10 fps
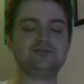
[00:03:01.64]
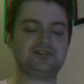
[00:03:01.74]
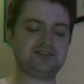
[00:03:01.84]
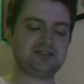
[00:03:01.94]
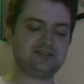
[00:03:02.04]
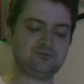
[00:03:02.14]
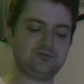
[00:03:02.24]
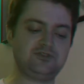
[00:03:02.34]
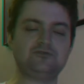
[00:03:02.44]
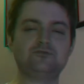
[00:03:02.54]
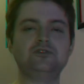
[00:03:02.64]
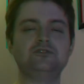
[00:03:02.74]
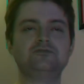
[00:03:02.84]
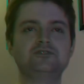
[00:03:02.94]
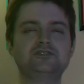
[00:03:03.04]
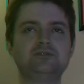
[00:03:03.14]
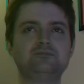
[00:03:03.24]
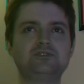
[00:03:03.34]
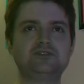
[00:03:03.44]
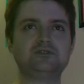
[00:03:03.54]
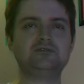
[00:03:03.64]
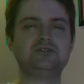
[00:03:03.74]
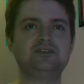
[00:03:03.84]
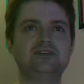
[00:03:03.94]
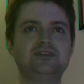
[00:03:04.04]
of a sudden, with the 41st episode,